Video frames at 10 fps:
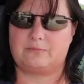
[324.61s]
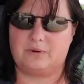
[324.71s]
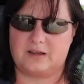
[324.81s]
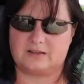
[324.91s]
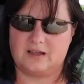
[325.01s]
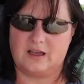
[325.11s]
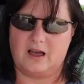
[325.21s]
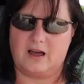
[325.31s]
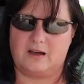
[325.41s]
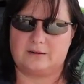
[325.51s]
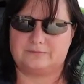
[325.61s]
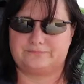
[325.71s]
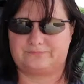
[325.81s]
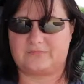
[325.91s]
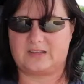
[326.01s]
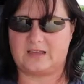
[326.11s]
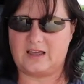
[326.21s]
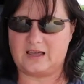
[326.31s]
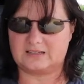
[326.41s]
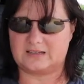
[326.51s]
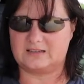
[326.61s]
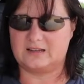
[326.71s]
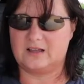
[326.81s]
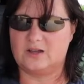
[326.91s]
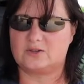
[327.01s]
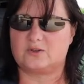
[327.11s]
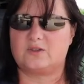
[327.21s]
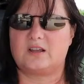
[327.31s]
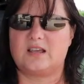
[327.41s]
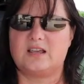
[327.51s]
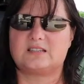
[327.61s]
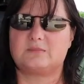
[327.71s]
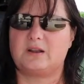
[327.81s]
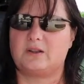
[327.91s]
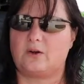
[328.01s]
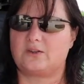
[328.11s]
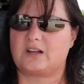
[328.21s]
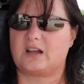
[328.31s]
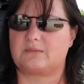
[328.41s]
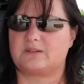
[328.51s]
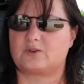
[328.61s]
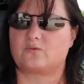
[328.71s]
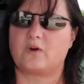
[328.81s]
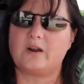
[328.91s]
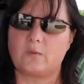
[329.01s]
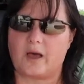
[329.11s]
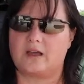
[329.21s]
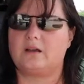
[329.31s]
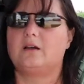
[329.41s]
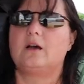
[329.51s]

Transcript: But um, they ask it, so then he submitted all the documents right away.